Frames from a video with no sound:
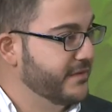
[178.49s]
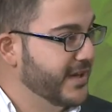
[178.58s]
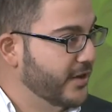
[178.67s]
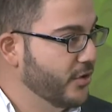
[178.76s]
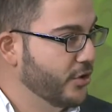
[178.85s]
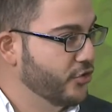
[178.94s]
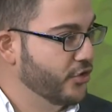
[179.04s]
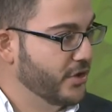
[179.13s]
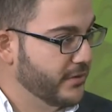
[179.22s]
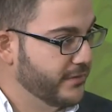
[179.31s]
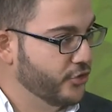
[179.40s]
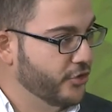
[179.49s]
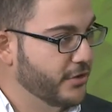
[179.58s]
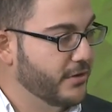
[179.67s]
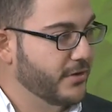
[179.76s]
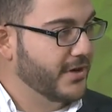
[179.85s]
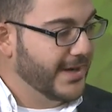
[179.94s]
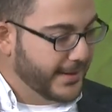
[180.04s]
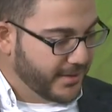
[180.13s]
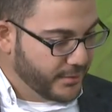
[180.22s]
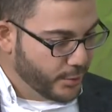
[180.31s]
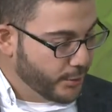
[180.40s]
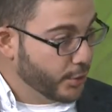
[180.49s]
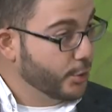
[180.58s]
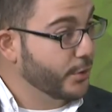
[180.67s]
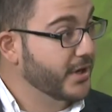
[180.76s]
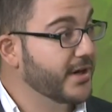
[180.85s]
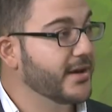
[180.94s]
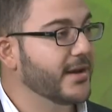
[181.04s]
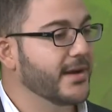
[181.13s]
of technology in the future. That's the way we're going,